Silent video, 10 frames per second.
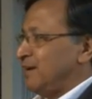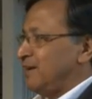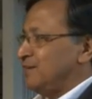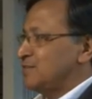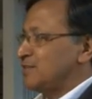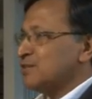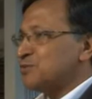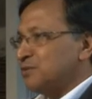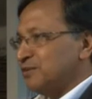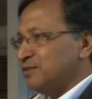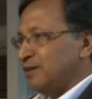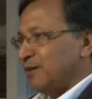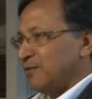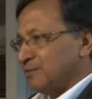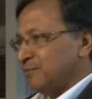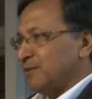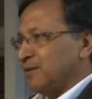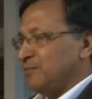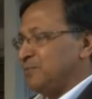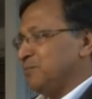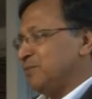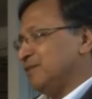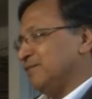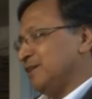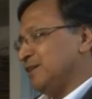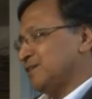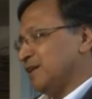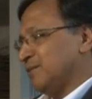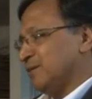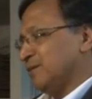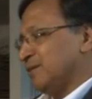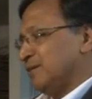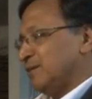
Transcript: I discussed with our people in the village level